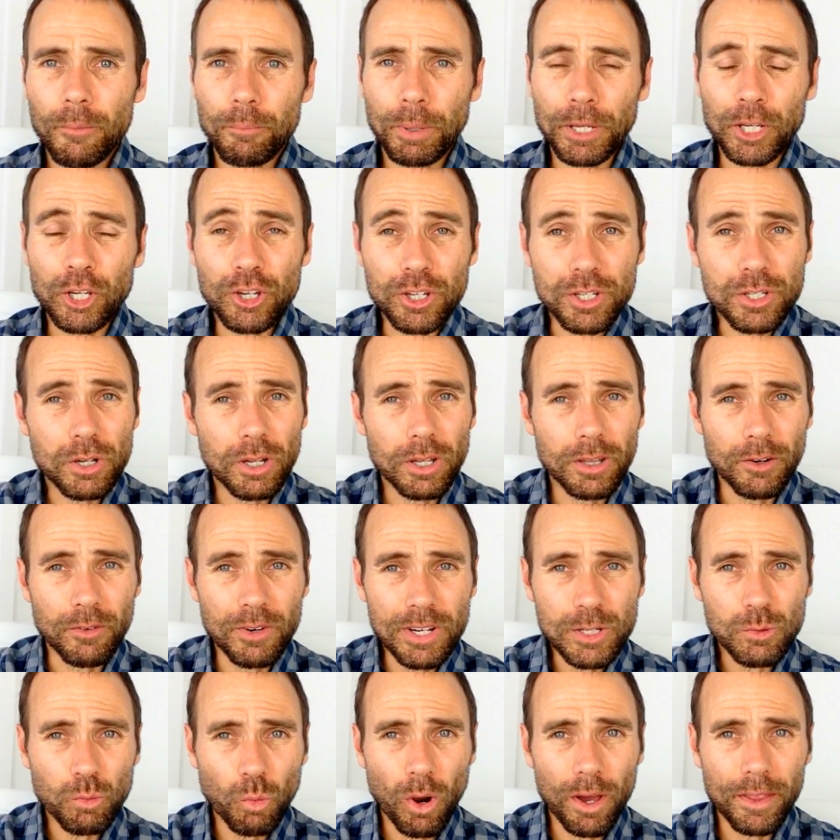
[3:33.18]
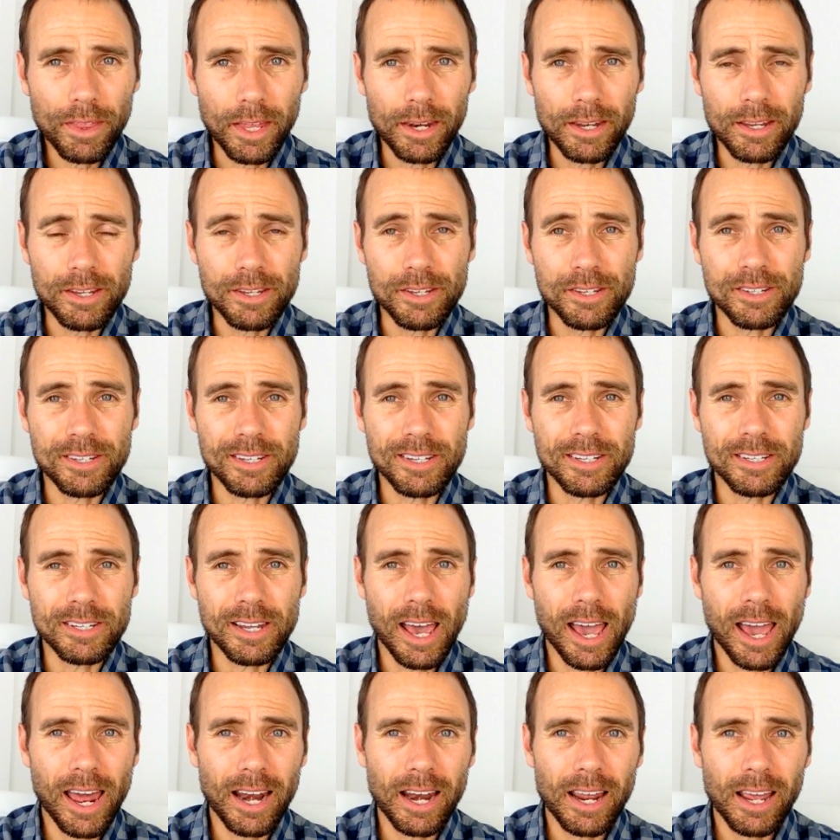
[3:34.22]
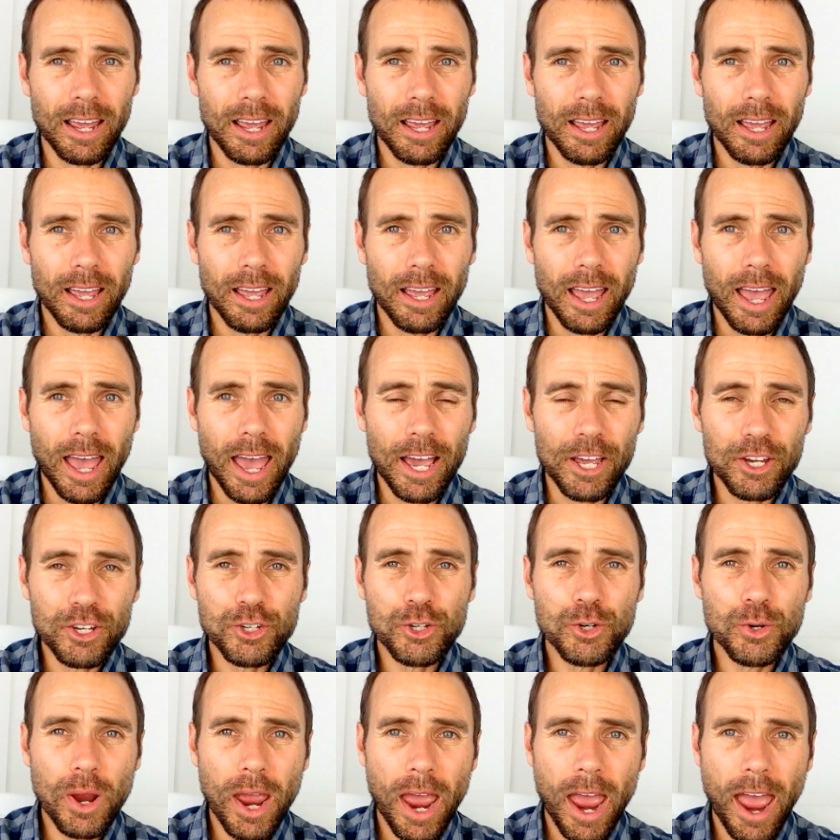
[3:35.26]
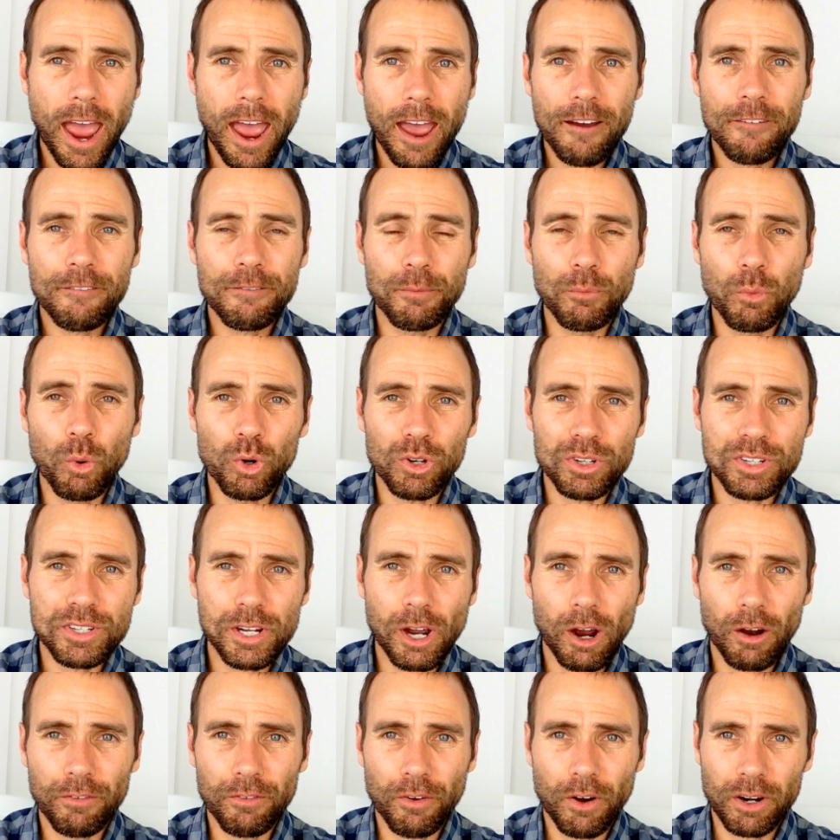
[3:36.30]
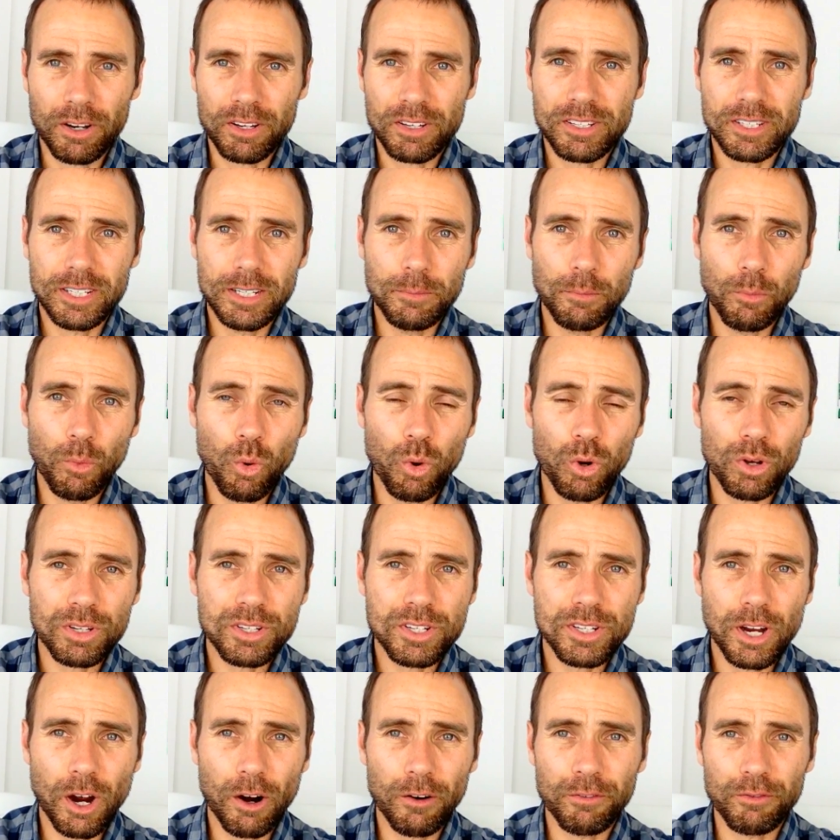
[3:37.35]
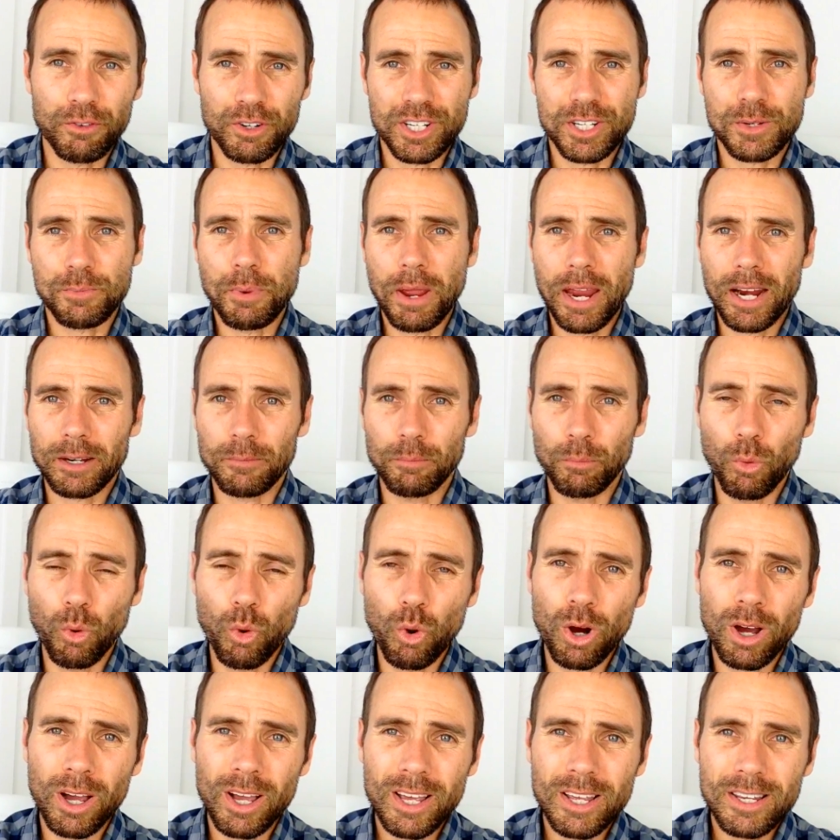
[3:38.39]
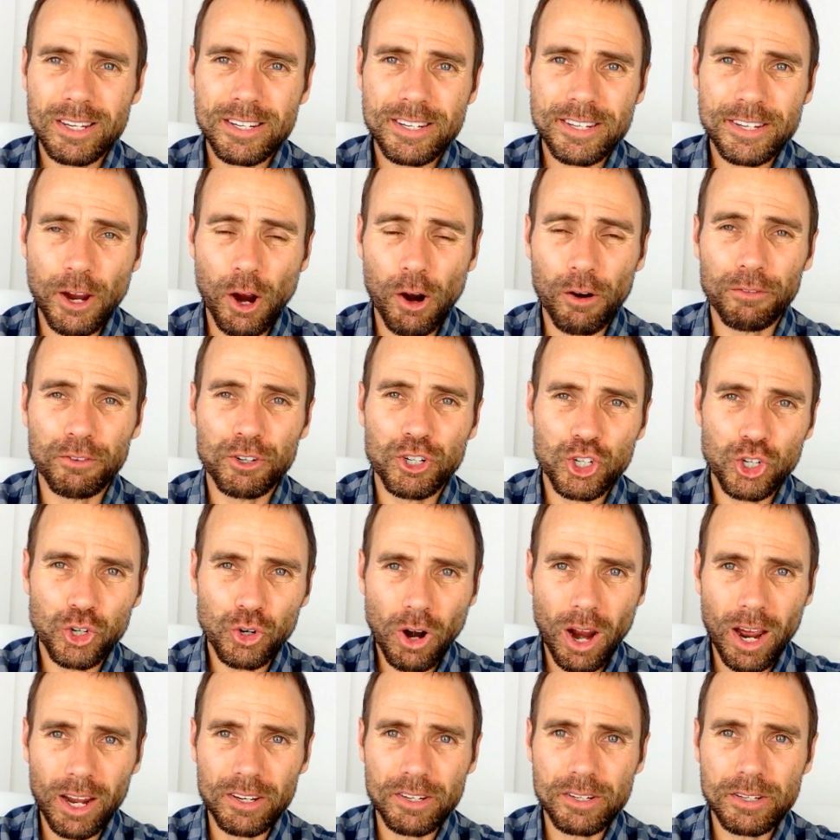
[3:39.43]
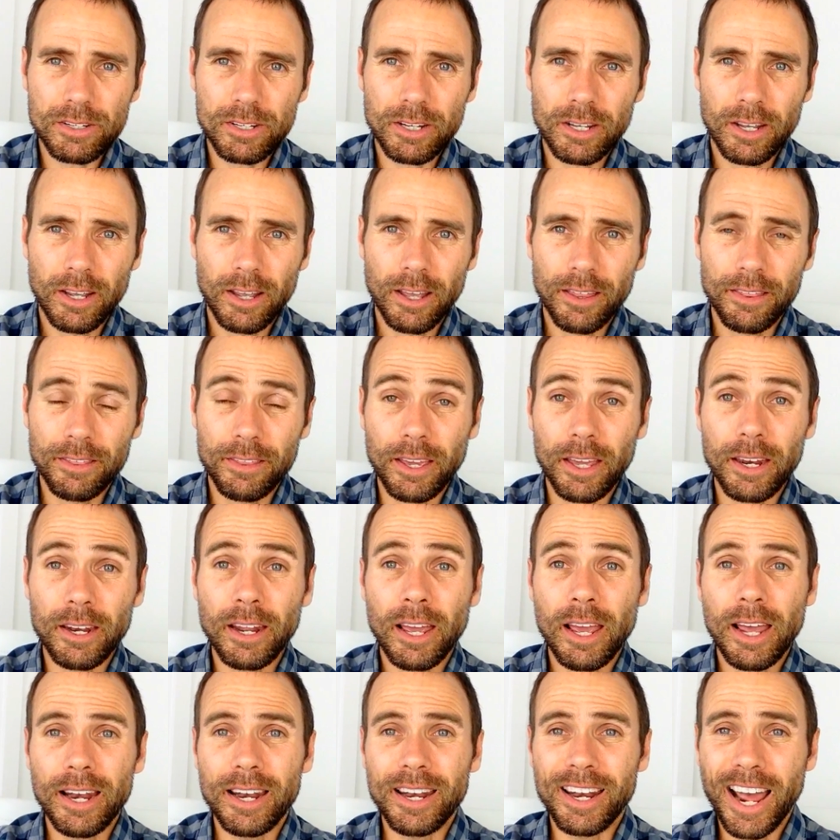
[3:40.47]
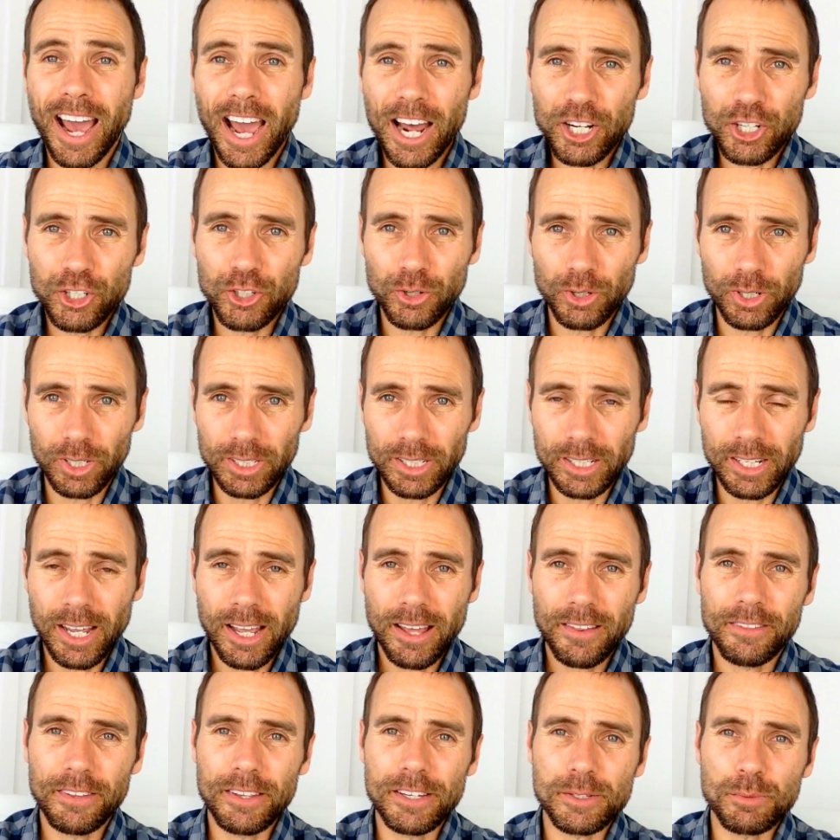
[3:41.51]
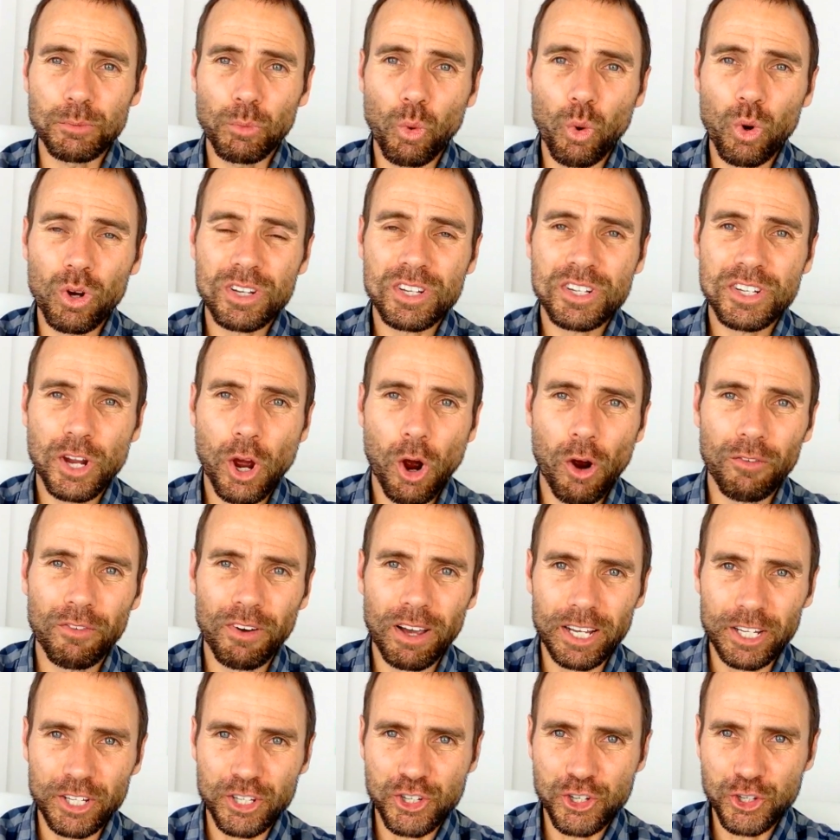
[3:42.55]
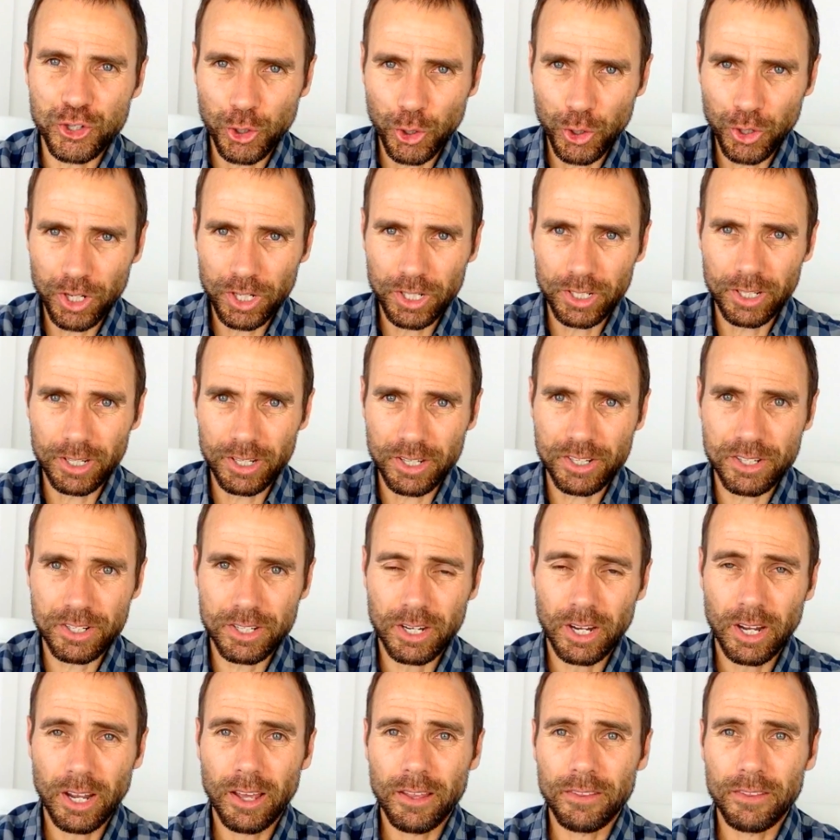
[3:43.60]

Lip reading: because the reason why that is that as you have more self-honesty, more self-respect, more self-trust, then naturally there's more self-assertiveness.